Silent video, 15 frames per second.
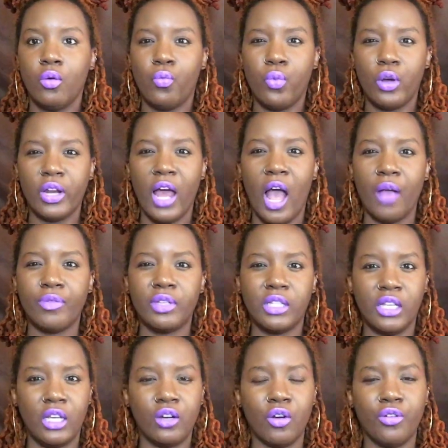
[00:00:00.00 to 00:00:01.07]
what I've
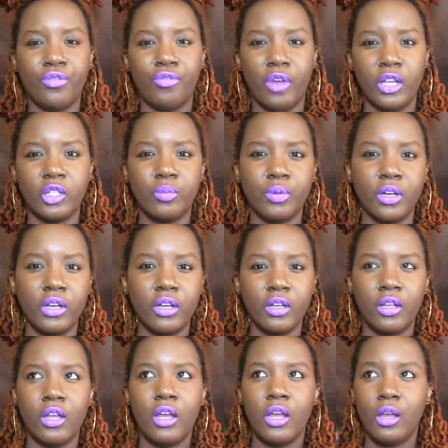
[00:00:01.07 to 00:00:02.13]
seen on Facebook
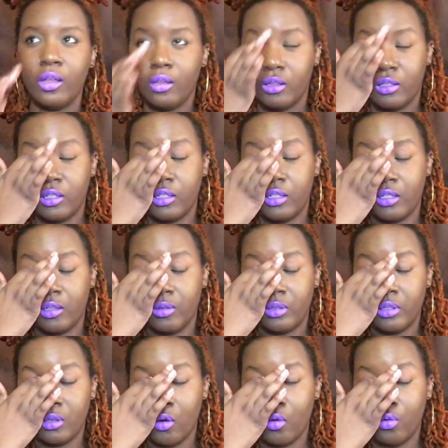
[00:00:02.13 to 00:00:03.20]
just is
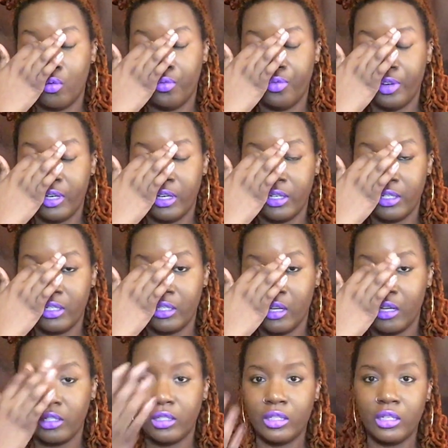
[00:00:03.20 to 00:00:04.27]
so freaking
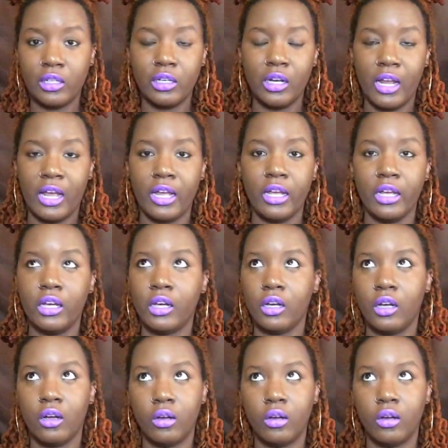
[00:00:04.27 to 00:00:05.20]
disgusting. Like,